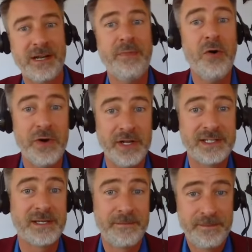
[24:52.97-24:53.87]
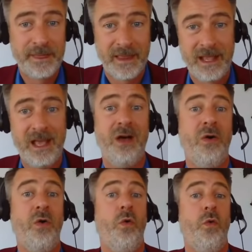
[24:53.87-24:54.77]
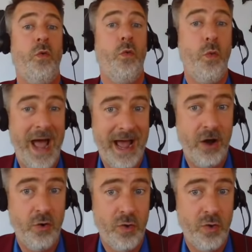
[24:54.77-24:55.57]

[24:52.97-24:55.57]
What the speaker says: opponents. Wow.